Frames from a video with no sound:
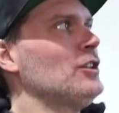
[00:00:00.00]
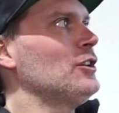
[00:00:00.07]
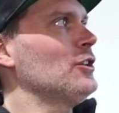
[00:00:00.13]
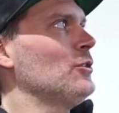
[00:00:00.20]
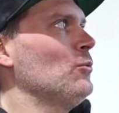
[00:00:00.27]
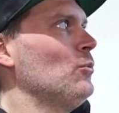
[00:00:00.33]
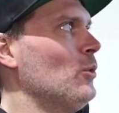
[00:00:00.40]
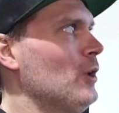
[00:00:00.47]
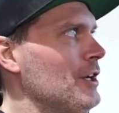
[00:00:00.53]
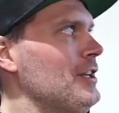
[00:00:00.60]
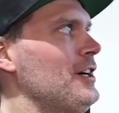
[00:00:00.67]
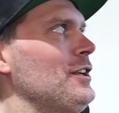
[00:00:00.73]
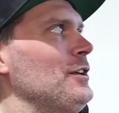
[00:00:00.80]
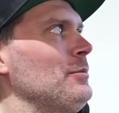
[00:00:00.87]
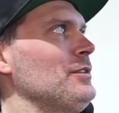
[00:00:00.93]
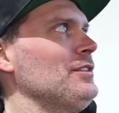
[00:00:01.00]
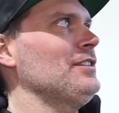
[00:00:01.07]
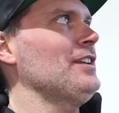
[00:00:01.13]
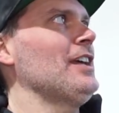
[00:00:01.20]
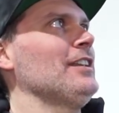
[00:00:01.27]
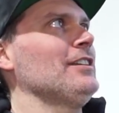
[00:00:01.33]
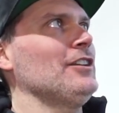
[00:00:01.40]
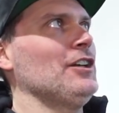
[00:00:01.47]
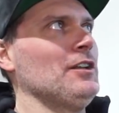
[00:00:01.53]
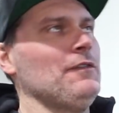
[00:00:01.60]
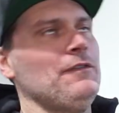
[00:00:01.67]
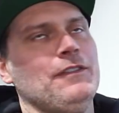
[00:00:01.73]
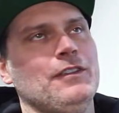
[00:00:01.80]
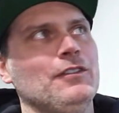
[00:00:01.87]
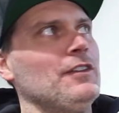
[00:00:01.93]
You're 100% going to
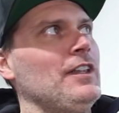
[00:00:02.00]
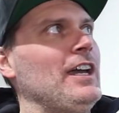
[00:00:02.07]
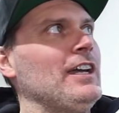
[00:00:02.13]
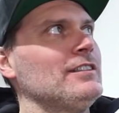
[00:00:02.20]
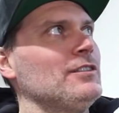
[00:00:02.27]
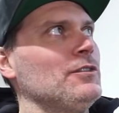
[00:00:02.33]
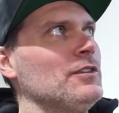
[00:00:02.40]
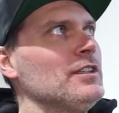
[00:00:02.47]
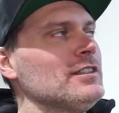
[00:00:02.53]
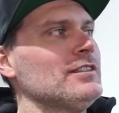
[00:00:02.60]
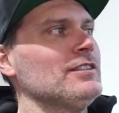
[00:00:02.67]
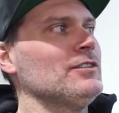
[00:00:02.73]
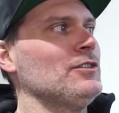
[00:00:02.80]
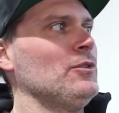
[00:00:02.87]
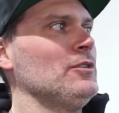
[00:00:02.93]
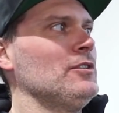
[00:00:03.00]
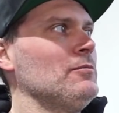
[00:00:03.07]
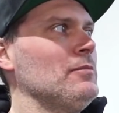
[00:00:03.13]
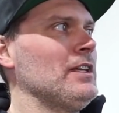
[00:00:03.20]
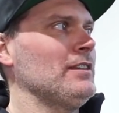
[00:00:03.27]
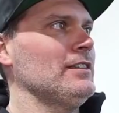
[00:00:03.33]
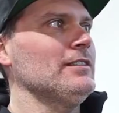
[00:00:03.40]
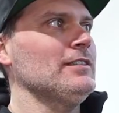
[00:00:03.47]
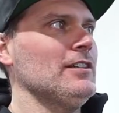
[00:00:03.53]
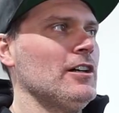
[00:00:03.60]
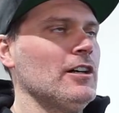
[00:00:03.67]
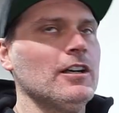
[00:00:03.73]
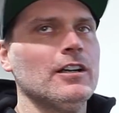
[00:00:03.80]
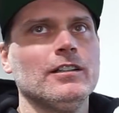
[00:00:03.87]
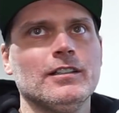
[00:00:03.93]
feel that. So this is going to make this
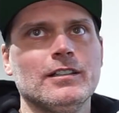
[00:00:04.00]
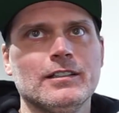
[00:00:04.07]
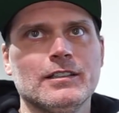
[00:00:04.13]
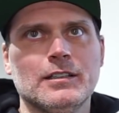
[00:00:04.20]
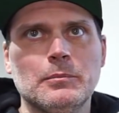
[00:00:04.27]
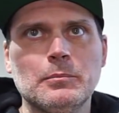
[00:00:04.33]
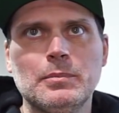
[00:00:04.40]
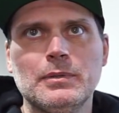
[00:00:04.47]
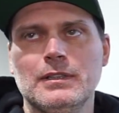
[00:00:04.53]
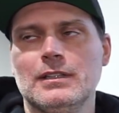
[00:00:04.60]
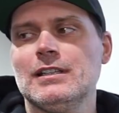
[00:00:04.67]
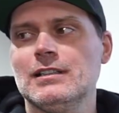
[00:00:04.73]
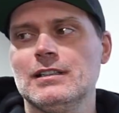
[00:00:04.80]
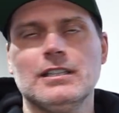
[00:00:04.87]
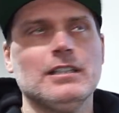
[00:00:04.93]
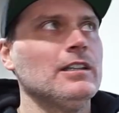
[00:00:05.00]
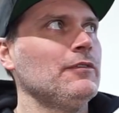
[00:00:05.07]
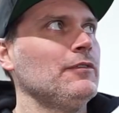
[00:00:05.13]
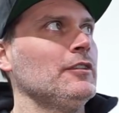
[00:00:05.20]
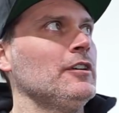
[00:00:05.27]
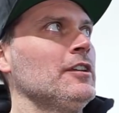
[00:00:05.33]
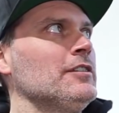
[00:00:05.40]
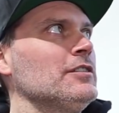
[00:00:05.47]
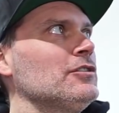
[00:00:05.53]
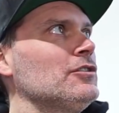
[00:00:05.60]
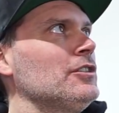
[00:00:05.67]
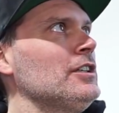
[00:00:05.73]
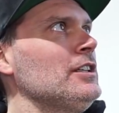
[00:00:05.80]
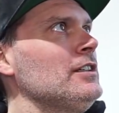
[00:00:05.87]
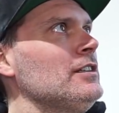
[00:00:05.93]
car completely different on the
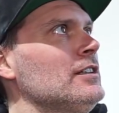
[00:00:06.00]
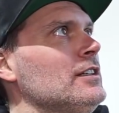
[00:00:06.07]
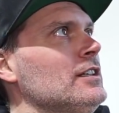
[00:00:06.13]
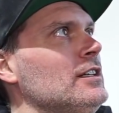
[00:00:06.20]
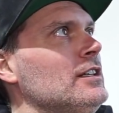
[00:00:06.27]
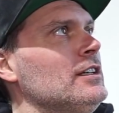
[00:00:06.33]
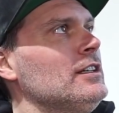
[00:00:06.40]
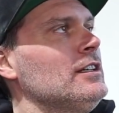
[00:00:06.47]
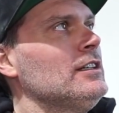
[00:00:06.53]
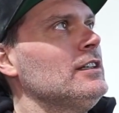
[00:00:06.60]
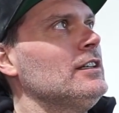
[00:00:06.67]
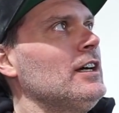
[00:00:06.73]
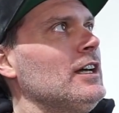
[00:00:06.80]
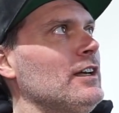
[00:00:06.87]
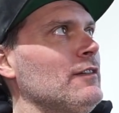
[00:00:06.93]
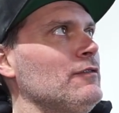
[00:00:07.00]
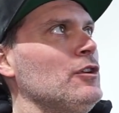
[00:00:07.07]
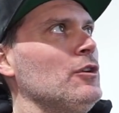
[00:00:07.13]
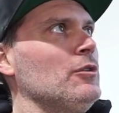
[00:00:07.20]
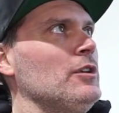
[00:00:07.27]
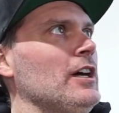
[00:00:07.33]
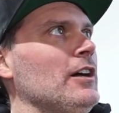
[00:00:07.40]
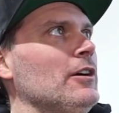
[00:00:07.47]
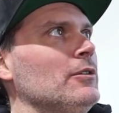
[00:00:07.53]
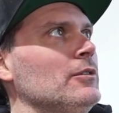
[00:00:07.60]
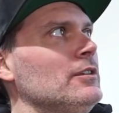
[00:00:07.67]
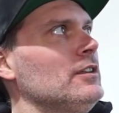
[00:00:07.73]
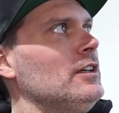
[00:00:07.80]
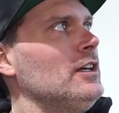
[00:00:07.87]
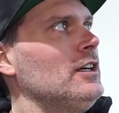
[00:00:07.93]
street. I have no doubt
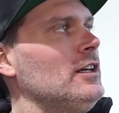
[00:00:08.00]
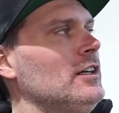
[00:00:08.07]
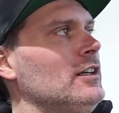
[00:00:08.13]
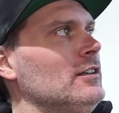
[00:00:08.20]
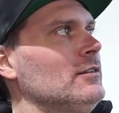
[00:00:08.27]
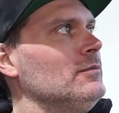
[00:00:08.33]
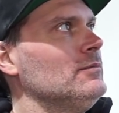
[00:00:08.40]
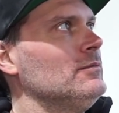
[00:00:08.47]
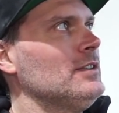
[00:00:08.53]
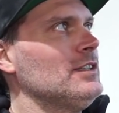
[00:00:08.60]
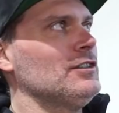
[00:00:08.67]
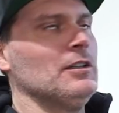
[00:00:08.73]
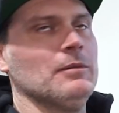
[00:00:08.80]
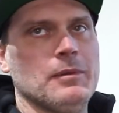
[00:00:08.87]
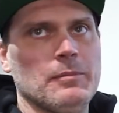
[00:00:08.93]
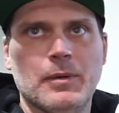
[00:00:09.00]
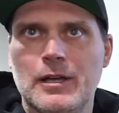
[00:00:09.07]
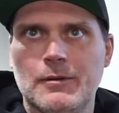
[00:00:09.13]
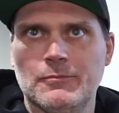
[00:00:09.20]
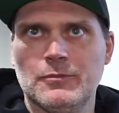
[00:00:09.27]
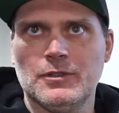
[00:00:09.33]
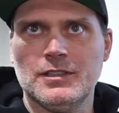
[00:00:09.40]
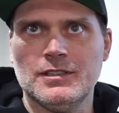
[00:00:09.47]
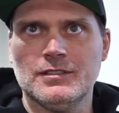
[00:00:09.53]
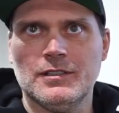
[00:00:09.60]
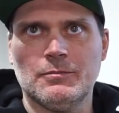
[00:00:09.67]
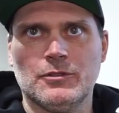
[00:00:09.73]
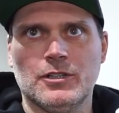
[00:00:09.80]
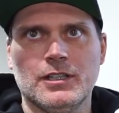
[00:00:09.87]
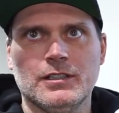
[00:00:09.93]
he's going to be pumped with these
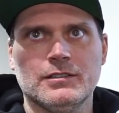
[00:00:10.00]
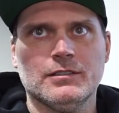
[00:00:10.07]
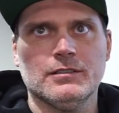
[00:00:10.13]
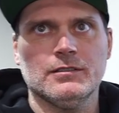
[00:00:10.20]
upgrades.